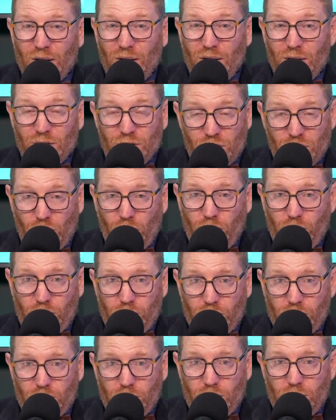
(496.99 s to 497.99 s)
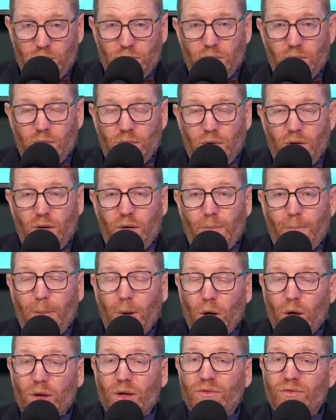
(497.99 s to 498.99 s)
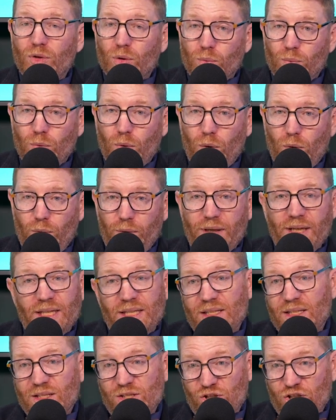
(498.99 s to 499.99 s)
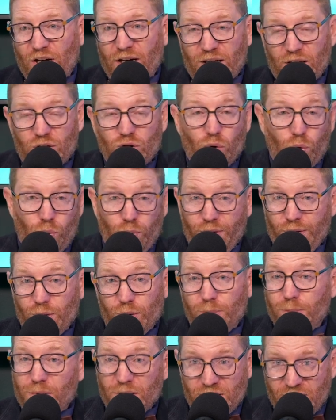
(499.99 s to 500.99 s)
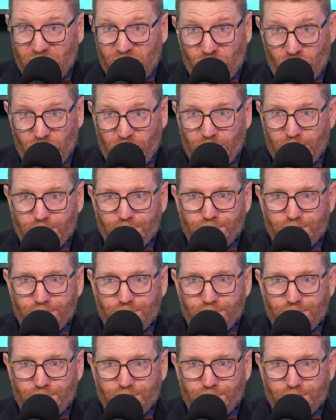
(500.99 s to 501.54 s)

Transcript: So part of your role in this janitorial position